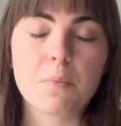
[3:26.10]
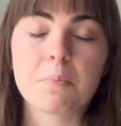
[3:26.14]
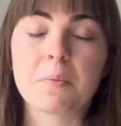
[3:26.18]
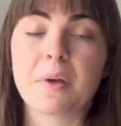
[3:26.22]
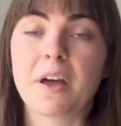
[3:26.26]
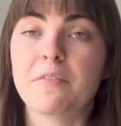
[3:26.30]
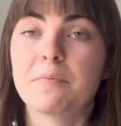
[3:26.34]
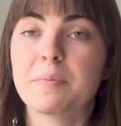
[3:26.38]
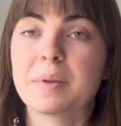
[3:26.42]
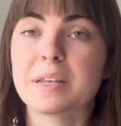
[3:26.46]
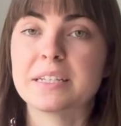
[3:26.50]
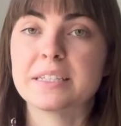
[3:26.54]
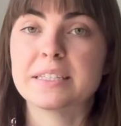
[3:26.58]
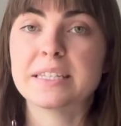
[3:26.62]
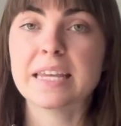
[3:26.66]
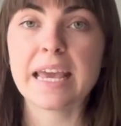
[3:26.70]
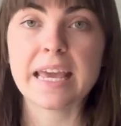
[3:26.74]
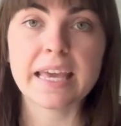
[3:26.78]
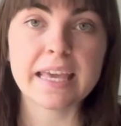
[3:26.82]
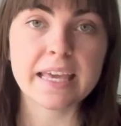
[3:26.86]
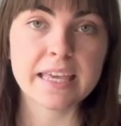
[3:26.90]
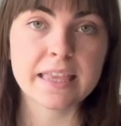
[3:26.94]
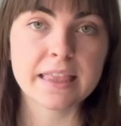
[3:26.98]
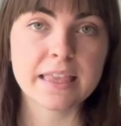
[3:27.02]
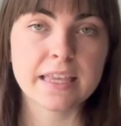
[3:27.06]
I've been
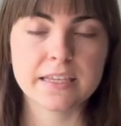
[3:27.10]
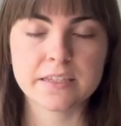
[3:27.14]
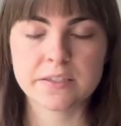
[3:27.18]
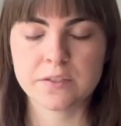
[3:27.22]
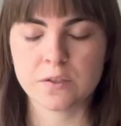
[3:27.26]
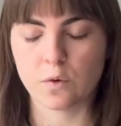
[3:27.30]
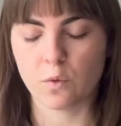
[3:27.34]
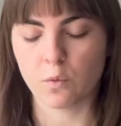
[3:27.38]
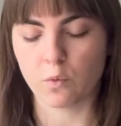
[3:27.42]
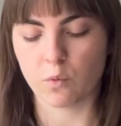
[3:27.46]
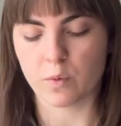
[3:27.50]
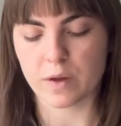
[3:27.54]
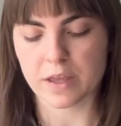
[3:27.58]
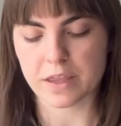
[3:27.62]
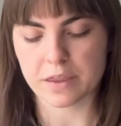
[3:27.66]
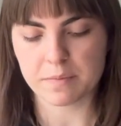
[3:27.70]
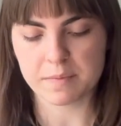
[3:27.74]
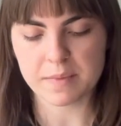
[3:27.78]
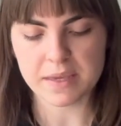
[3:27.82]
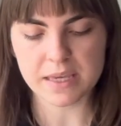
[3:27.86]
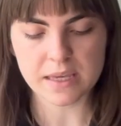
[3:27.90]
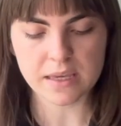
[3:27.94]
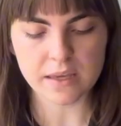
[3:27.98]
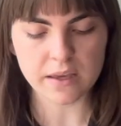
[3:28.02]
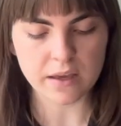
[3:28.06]
taking this with
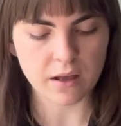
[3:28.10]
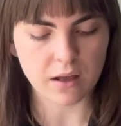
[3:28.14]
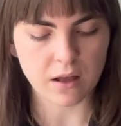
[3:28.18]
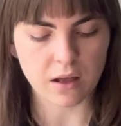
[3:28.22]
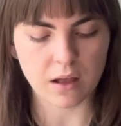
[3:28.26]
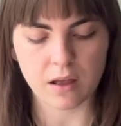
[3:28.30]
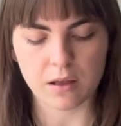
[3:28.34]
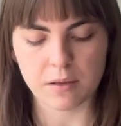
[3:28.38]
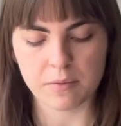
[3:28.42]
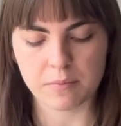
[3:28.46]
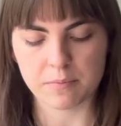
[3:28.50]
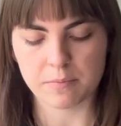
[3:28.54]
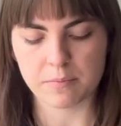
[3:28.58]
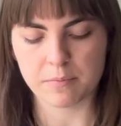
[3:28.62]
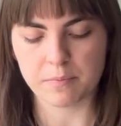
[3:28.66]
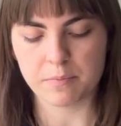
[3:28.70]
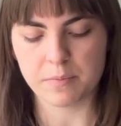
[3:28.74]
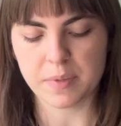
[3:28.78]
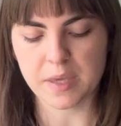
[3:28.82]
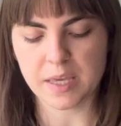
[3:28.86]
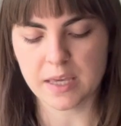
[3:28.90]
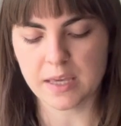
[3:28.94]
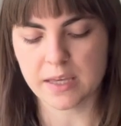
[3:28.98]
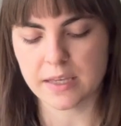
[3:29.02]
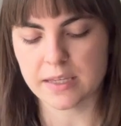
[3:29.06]
me
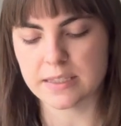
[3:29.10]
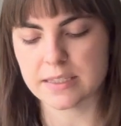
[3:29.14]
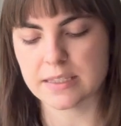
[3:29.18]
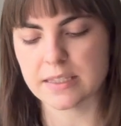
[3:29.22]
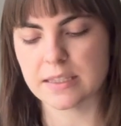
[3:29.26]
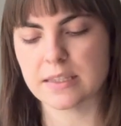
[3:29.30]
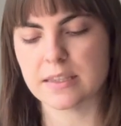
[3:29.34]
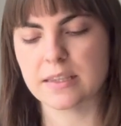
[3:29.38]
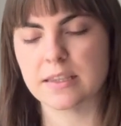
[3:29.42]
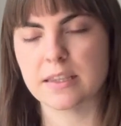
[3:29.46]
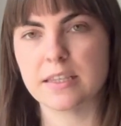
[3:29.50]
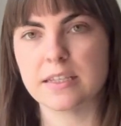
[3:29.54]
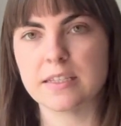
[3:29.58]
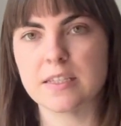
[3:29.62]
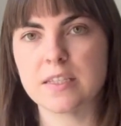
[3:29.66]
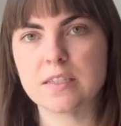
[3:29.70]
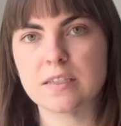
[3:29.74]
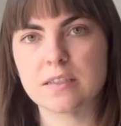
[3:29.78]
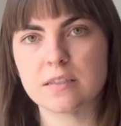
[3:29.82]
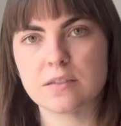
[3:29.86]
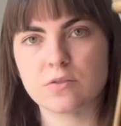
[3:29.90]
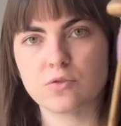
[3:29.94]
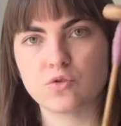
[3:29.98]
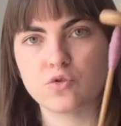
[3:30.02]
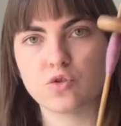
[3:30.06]
because this
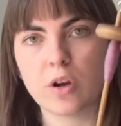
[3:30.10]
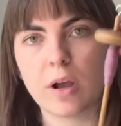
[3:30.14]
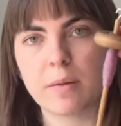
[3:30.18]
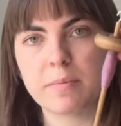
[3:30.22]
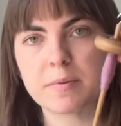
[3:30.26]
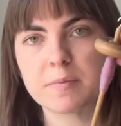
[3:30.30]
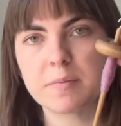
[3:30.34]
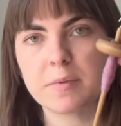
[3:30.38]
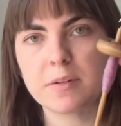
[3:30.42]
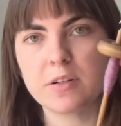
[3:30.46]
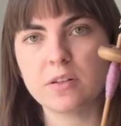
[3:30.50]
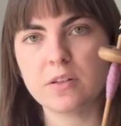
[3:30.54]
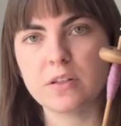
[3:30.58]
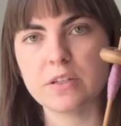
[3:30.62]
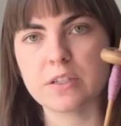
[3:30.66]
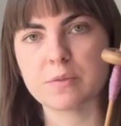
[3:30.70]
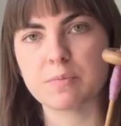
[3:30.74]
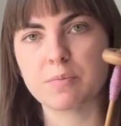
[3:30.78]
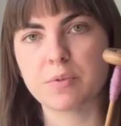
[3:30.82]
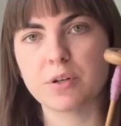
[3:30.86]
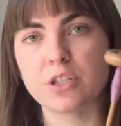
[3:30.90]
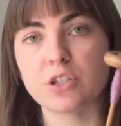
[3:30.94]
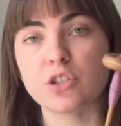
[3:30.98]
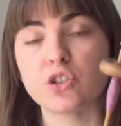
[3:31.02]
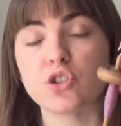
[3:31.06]
drop spindle is
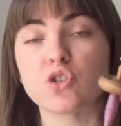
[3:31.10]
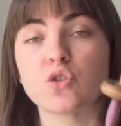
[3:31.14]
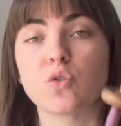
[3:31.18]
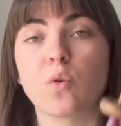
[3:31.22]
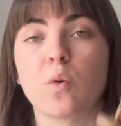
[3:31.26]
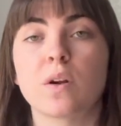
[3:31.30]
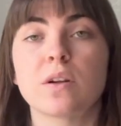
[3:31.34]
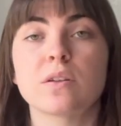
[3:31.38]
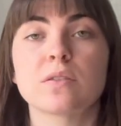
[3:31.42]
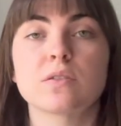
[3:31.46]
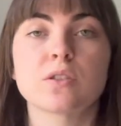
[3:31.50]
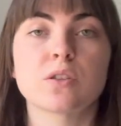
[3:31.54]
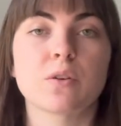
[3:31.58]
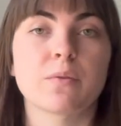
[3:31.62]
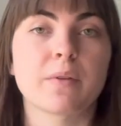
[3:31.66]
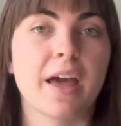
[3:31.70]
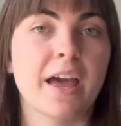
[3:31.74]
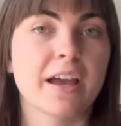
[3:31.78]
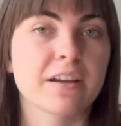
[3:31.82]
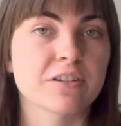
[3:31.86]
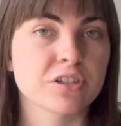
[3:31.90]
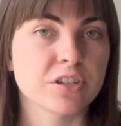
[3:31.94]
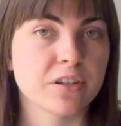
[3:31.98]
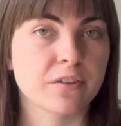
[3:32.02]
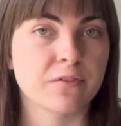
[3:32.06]
pretty short, so it
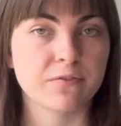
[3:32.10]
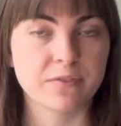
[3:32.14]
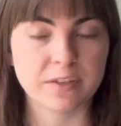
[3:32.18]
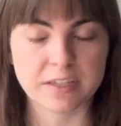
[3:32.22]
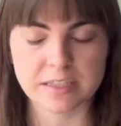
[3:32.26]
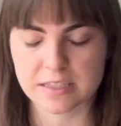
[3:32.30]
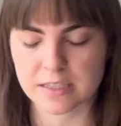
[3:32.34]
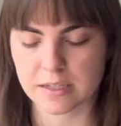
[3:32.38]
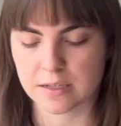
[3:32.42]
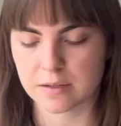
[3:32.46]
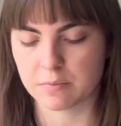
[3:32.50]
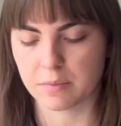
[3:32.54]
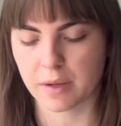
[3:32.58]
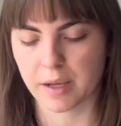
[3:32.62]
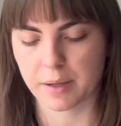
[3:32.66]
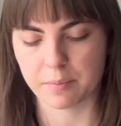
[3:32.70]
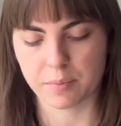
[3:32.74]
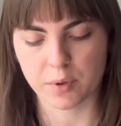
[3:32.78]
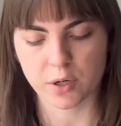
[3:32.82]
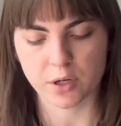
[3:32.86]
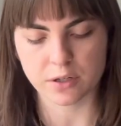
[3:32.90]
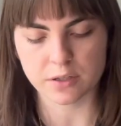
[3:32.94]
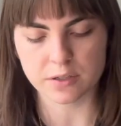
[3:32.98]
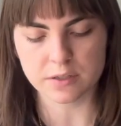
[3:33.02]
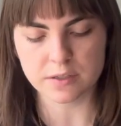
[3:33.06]
actually fits in my
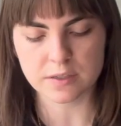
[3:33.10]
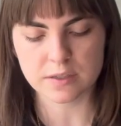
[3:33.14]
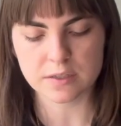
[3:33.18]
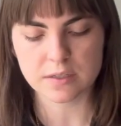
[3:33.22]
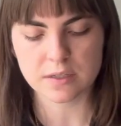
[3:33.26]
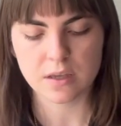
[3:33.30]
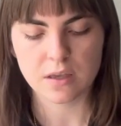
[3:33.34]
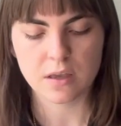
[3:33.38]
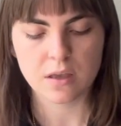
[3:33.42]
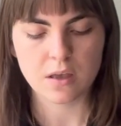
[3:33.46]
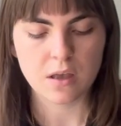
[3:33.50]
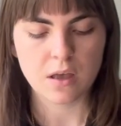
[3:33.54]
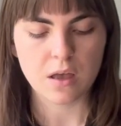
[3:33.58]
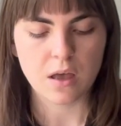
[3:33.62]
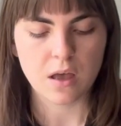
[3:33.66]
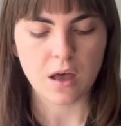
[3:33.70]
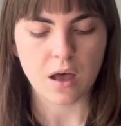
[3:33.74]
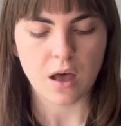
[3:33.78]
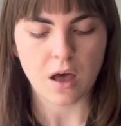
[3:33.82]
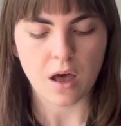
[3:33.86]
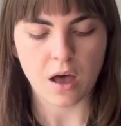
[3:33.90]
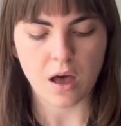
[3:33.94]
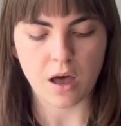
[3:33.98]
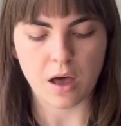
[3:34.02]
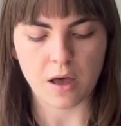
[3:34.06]
purse
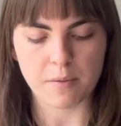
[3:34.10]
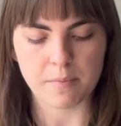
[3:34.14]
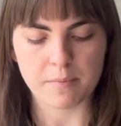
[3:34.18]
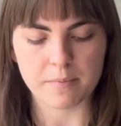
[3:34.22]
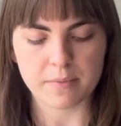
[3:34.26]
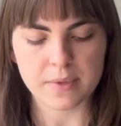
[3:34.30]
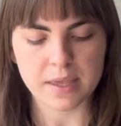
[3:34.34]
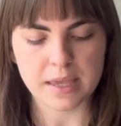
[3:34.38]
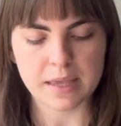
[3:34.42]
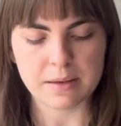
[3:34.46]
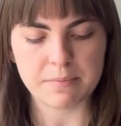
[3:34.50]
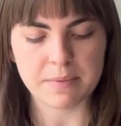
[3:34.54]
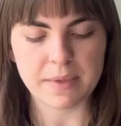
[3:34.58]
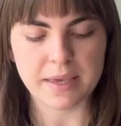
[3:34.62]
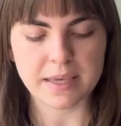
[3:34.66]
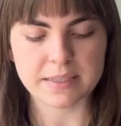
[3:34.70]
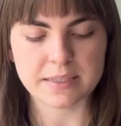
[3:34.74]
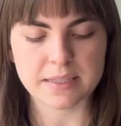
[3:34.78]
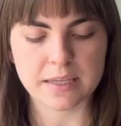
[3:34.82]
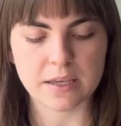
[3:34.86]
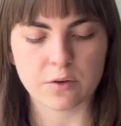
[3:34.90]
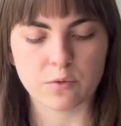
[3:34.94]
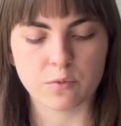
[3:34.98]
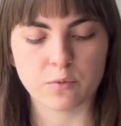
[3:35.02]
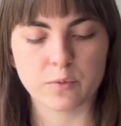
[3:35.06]
and makes
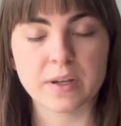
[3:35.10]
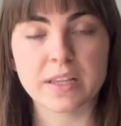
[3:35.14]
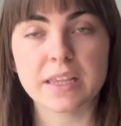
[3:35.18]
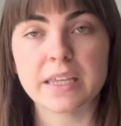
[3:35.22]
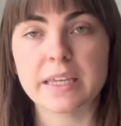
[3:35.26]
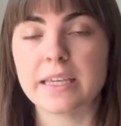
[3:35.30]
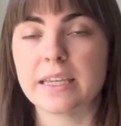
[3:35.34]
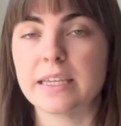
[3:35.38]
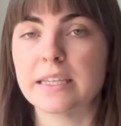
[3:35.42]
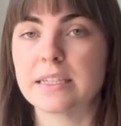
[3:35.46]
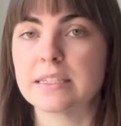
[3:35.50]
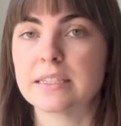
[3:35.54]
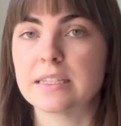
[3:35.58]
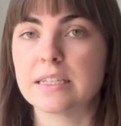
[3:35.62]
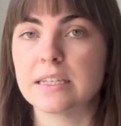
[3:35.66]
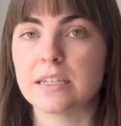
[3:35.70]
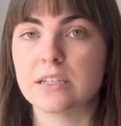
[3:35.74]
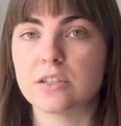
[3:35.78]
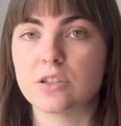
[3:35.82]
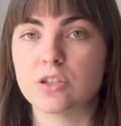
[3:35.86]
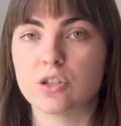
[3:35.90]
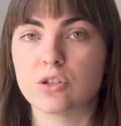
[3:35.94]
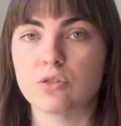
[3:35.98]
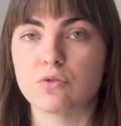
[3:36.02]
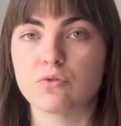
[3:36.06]
it really easy
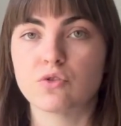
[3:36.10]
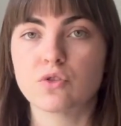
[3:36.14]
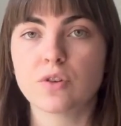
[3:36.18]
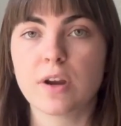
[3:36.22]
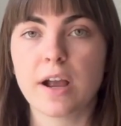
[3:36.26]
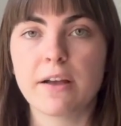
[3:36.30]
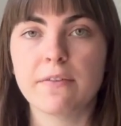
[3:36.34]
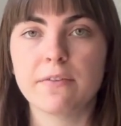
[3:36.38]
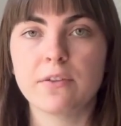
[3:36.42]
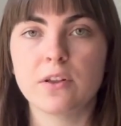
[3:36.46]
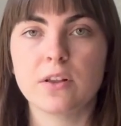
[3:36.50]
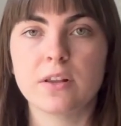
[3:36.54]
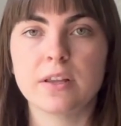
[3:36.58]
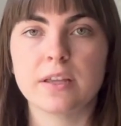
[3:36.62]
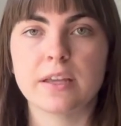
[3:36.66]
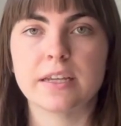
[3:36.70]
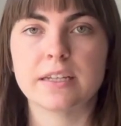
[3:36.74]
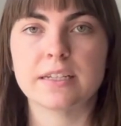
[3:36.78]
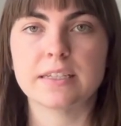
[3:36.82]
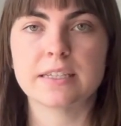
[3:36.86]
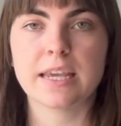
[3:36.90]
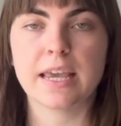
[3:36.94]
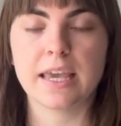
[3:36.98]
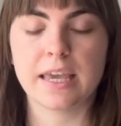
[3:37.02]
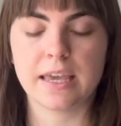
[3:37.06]
to travel
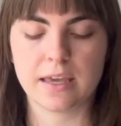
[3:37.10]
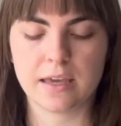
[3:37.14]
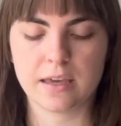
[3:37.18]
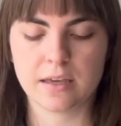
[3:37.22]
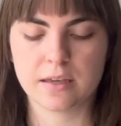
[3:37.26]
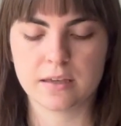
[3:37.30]
and take